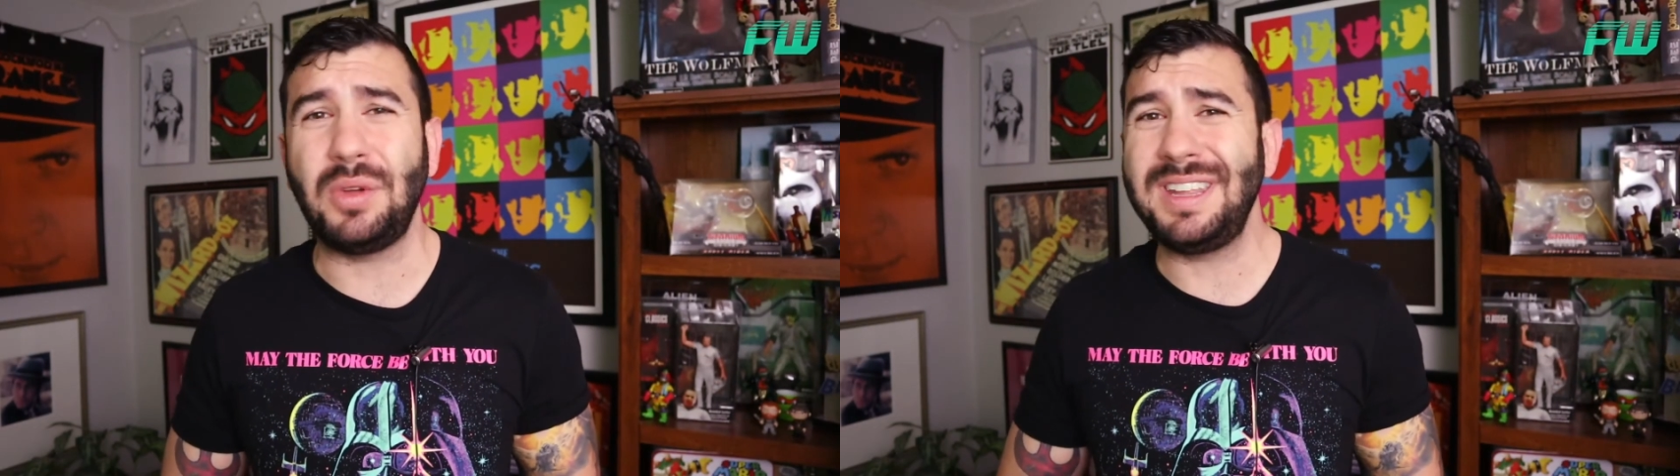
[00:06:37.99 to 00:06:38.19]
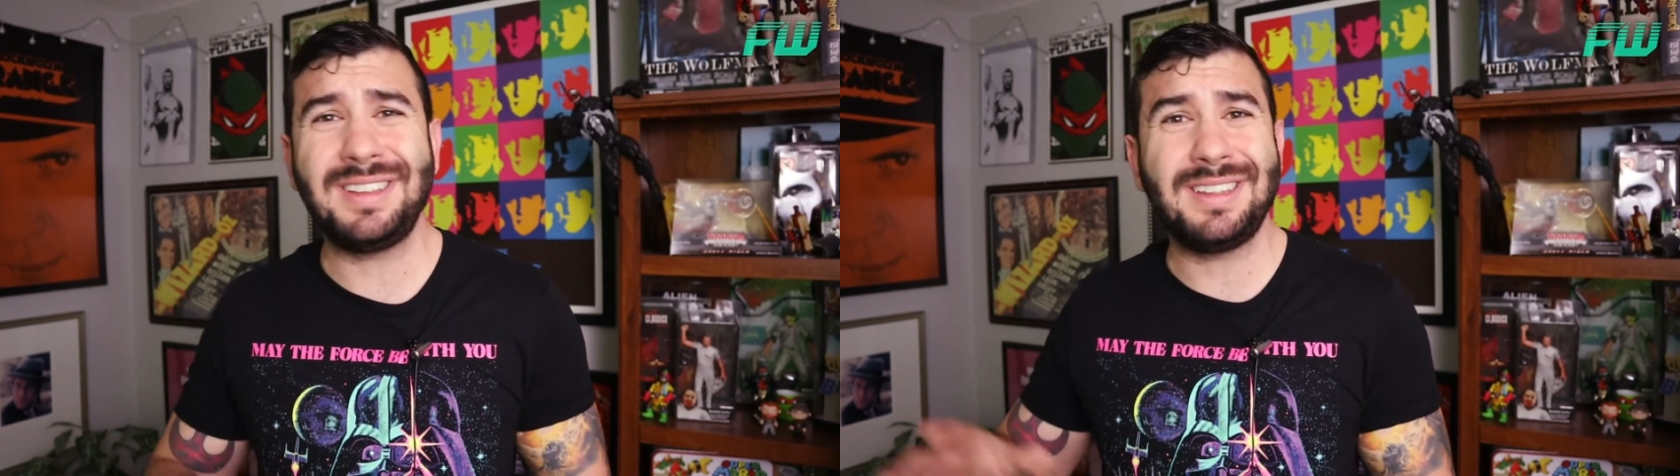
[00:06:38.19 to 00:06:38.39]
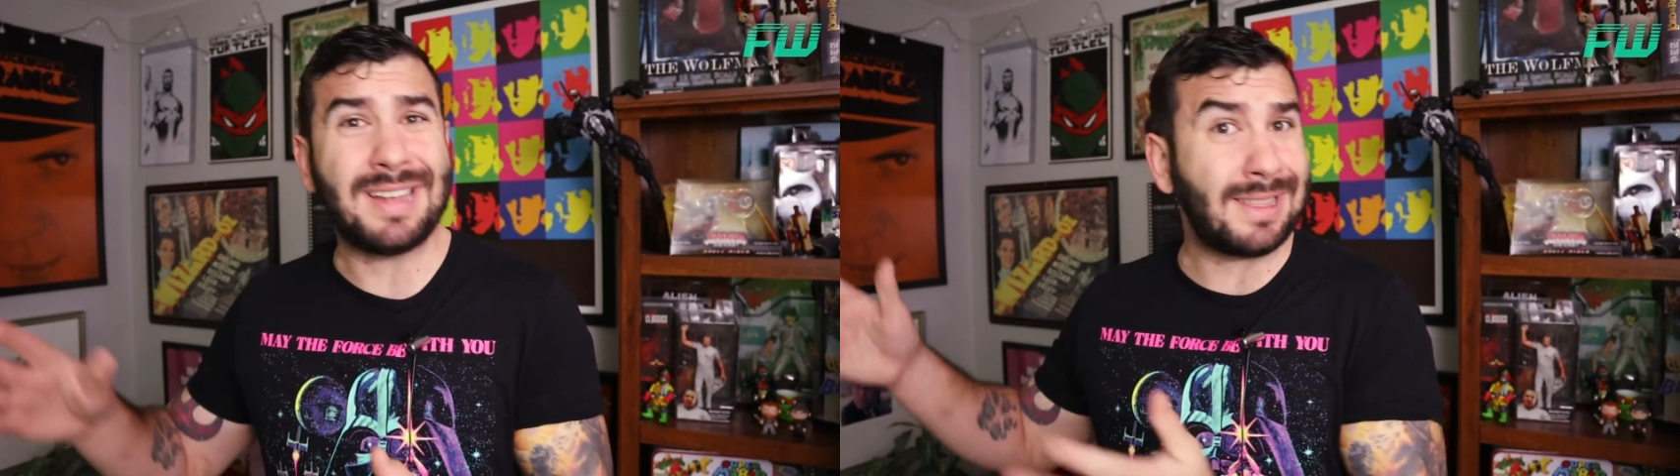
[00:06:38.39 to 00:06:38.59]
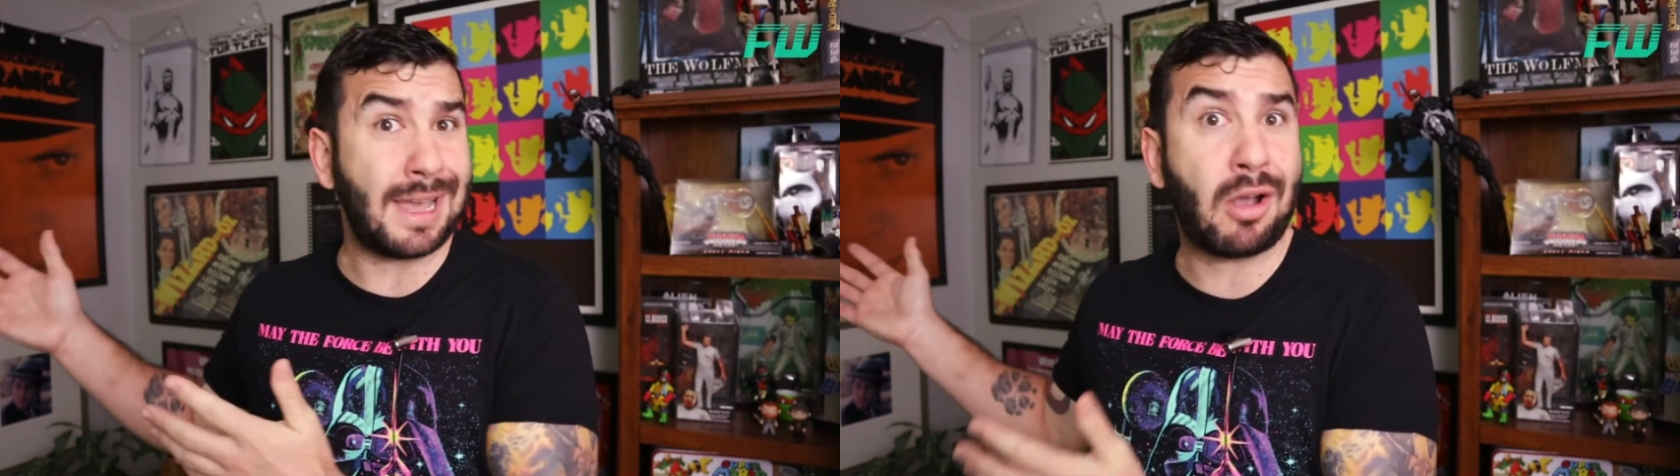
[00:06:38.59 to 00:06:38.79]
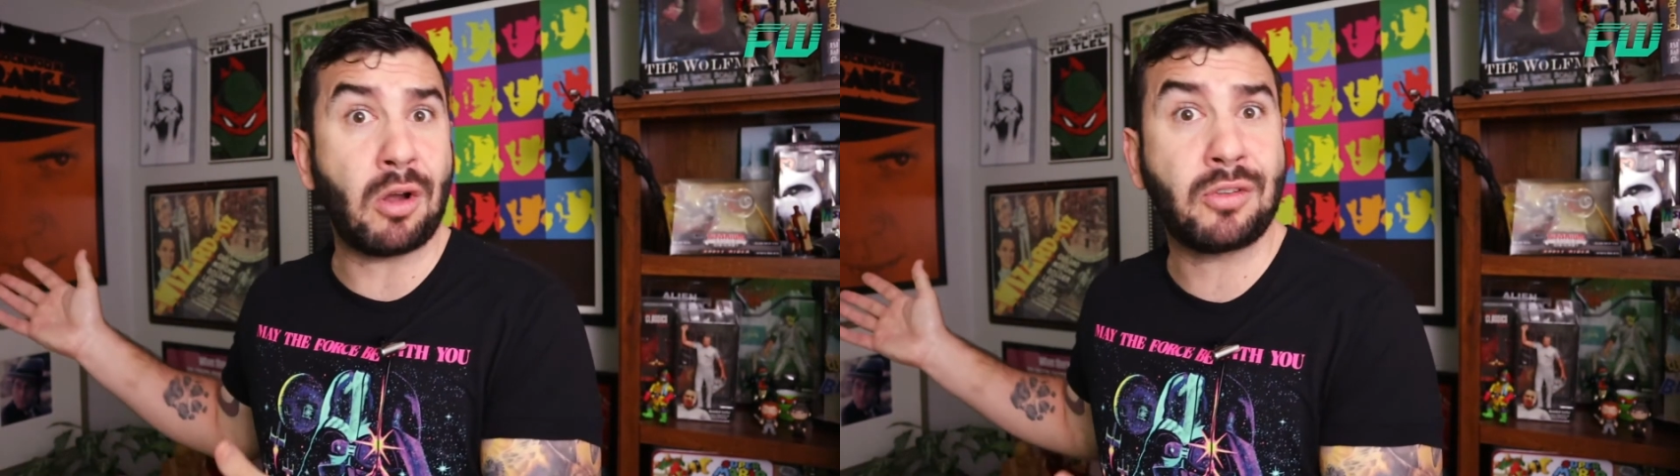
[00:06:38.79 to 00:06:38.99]
He's got
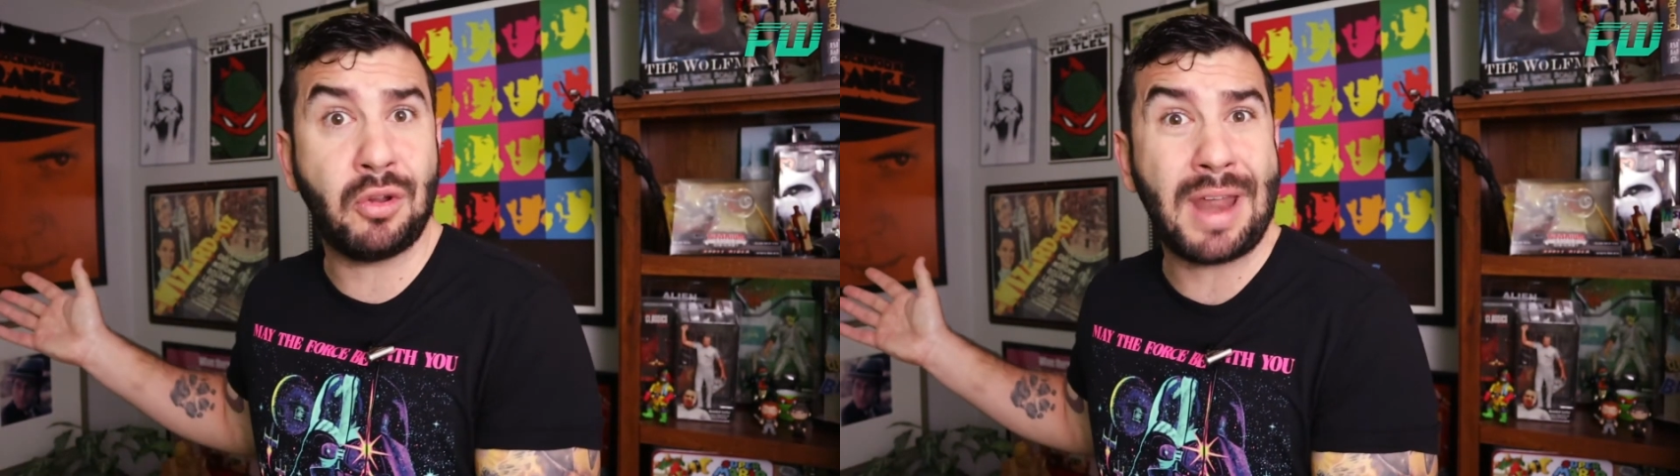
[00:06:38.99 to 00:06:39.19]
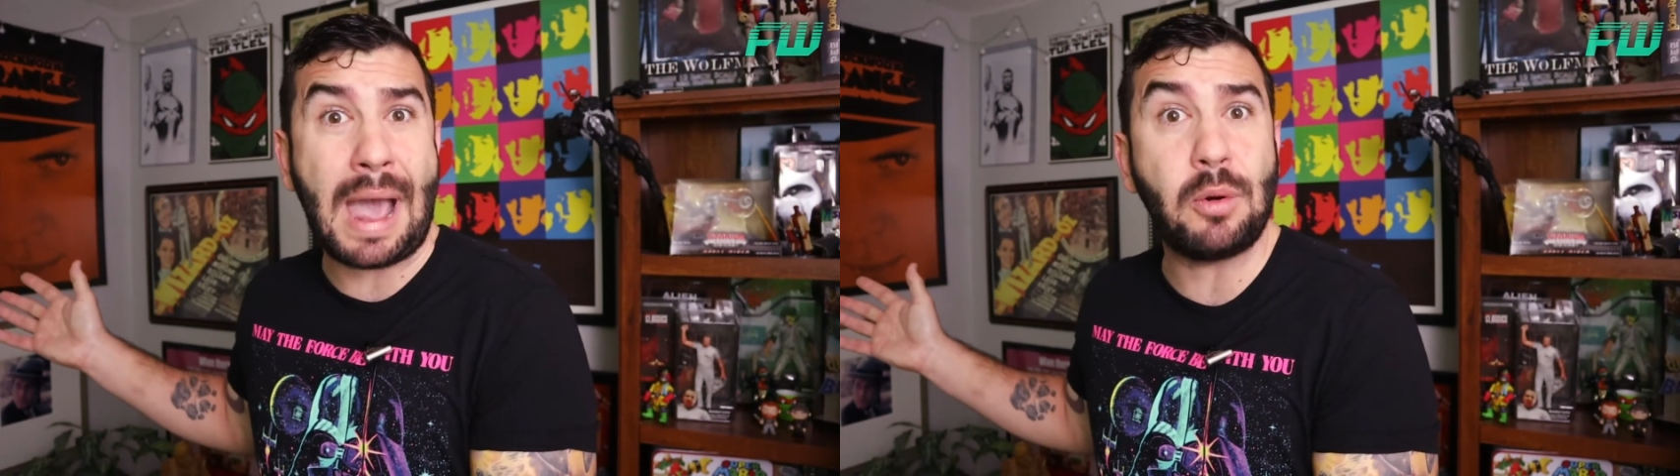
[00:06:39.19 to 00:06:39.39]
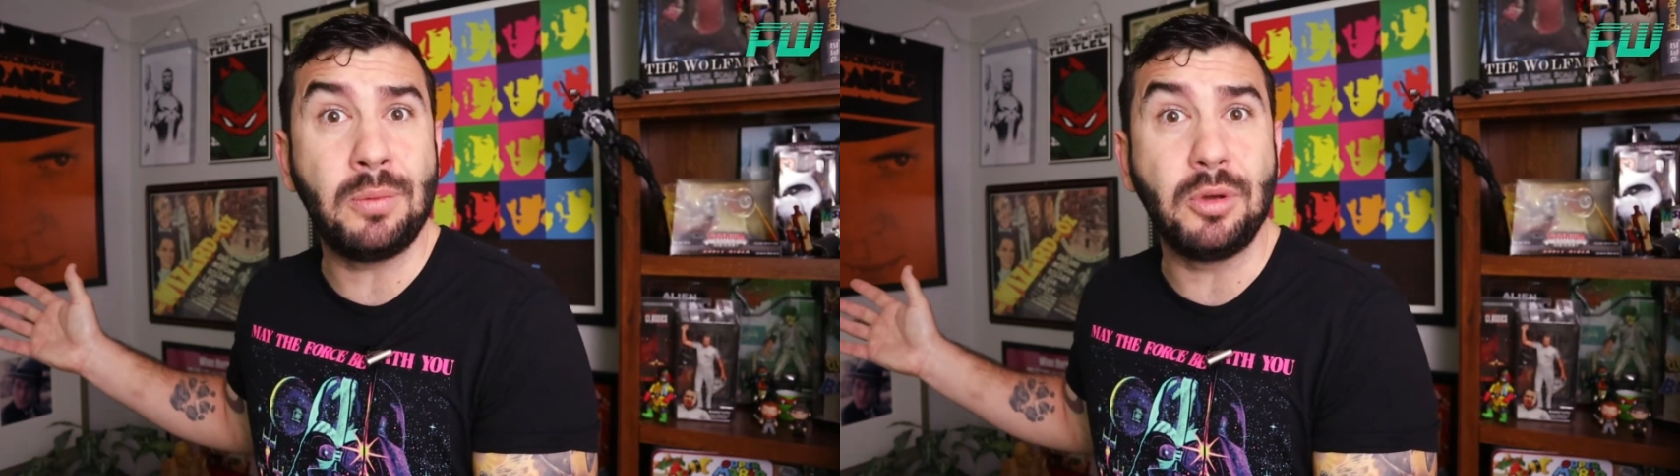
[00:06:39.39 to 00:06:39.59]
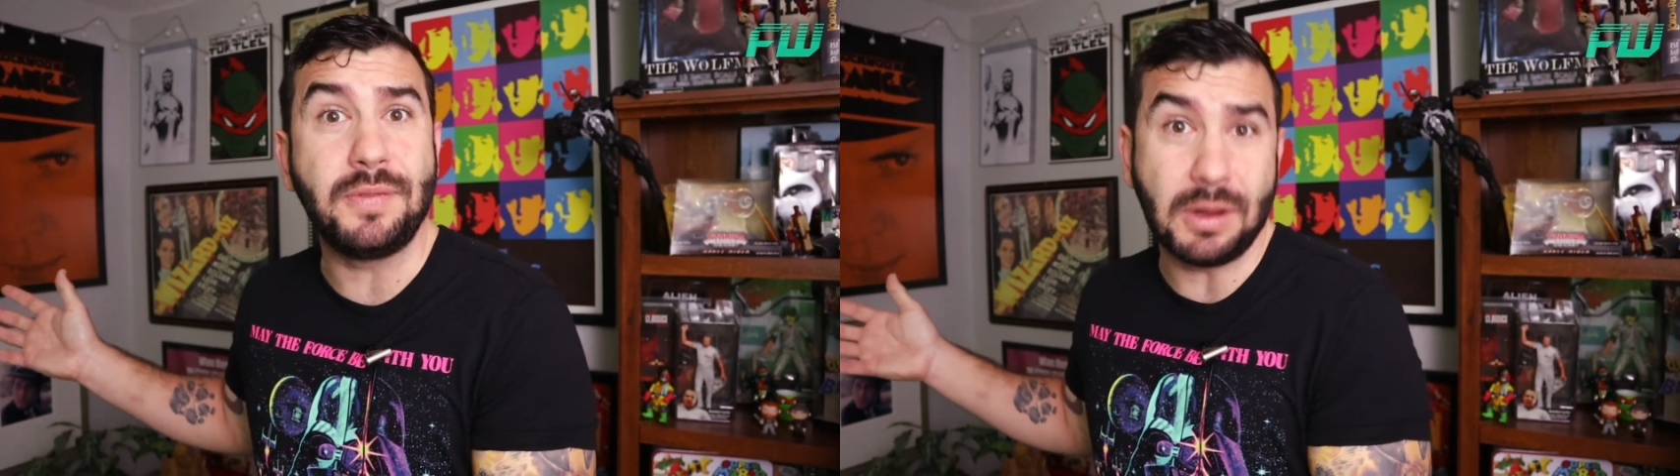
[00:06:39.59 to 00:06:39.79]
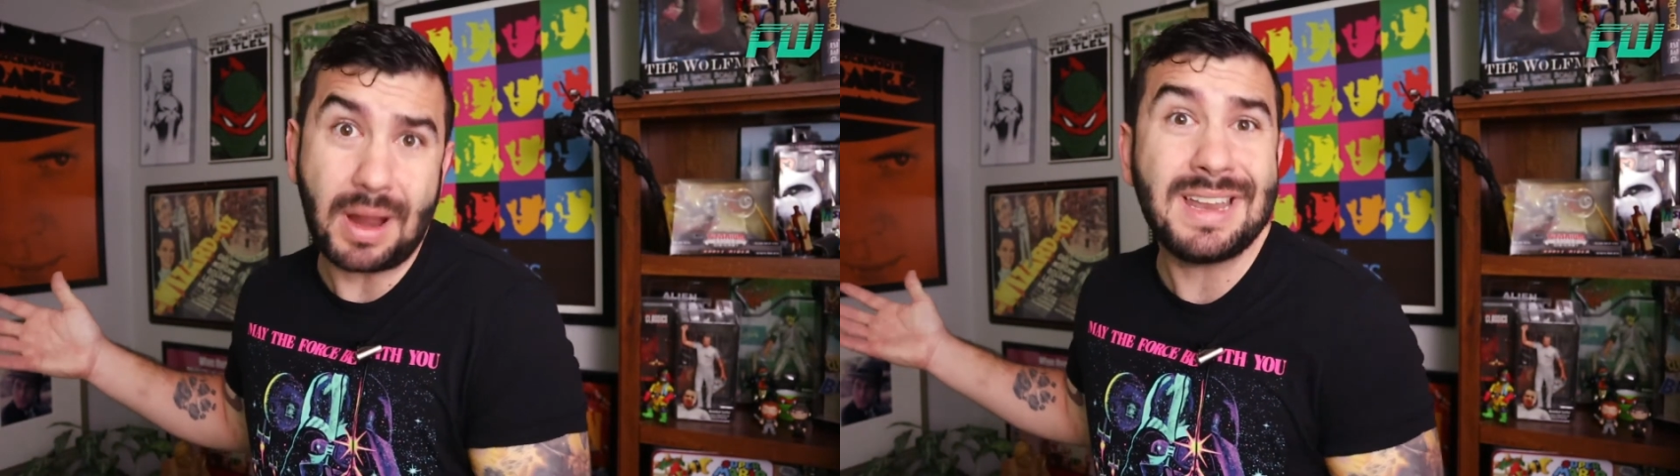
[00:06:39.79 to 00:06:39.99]
that cartoon owl
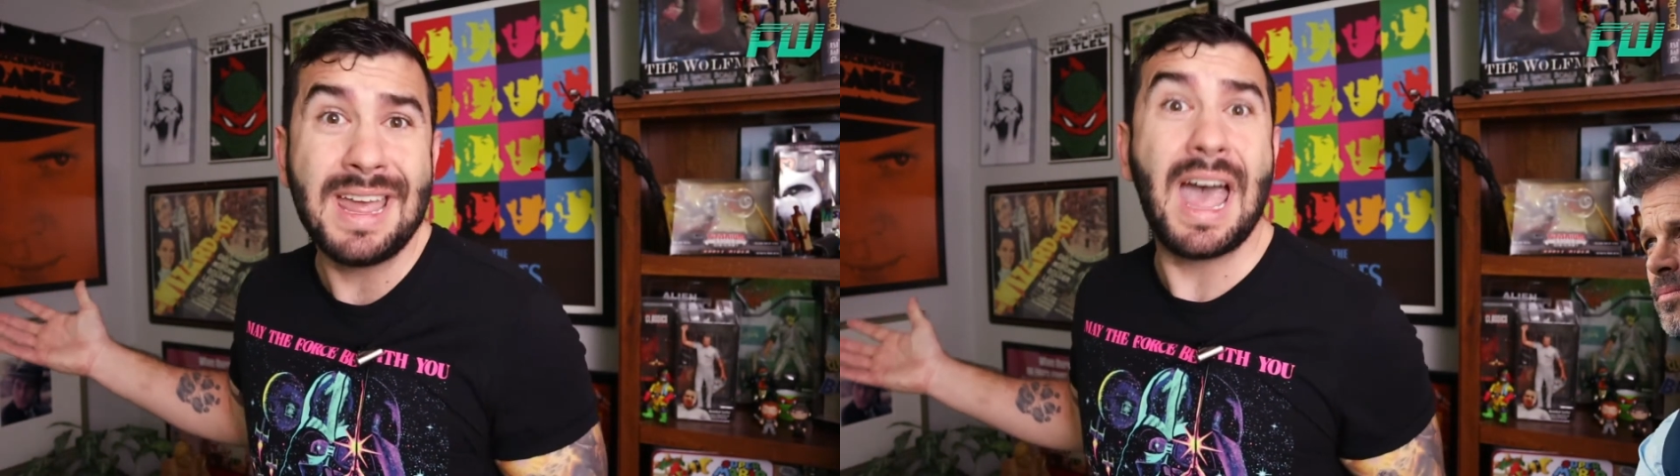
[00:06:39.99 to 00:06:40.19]
movie, right?